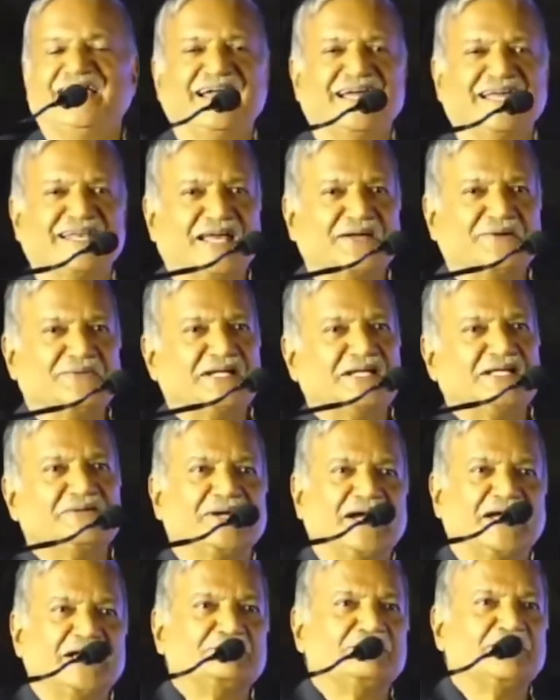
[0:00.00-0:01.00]
and I will
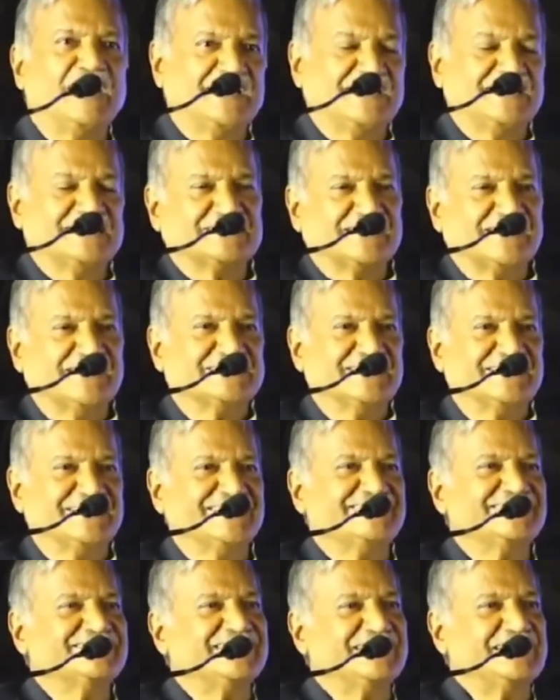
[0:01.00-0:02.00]
divide my discussion
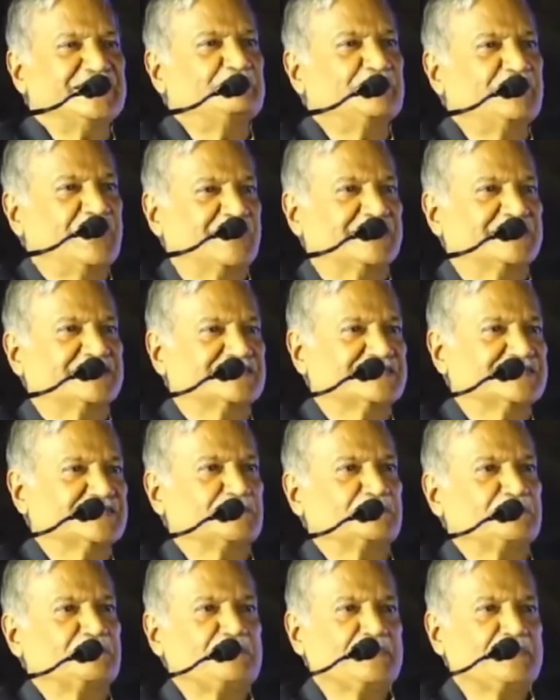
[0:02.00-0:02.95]
in three parts.